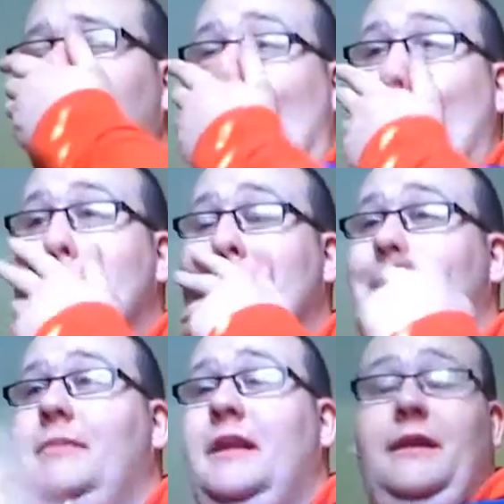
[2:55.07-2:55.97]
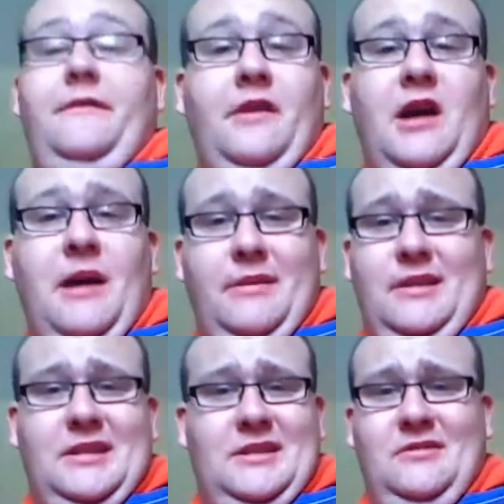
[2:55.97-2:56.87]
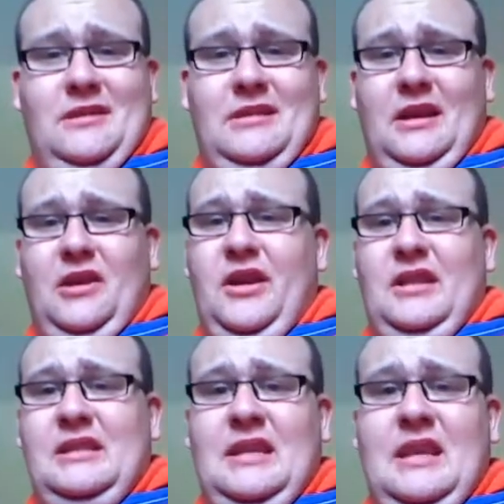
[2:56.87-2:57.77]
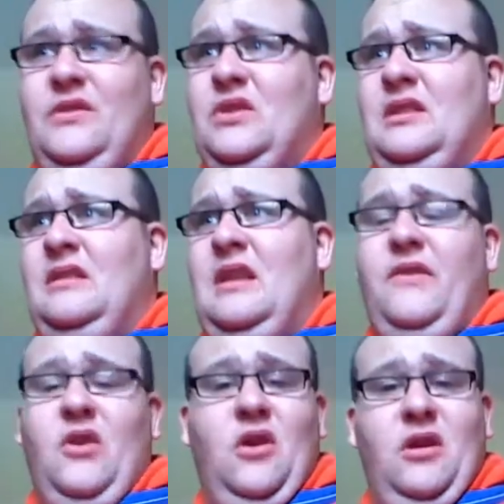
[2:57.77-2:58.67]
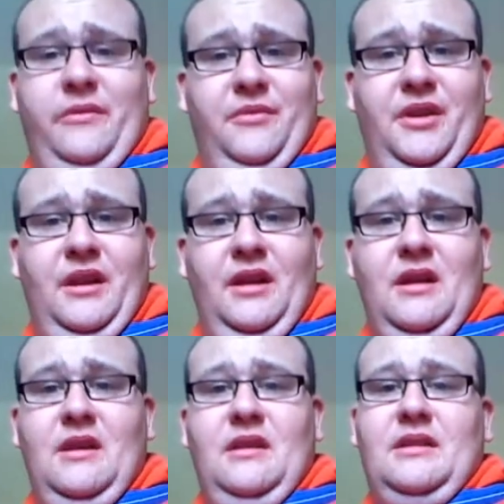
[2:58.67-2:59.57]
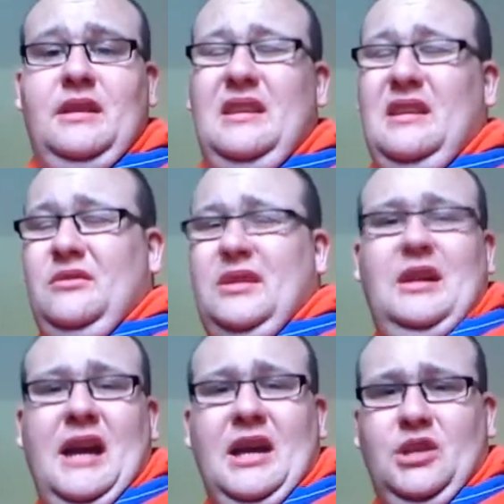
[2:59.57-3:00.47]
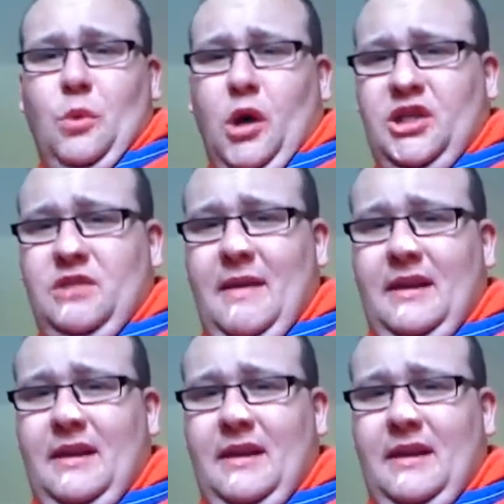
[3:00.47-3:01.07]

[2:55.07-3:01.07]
I actually completely forgot about these two, like Idol Stevens, and never heard of them really. I, didn't, I don't think I actually watched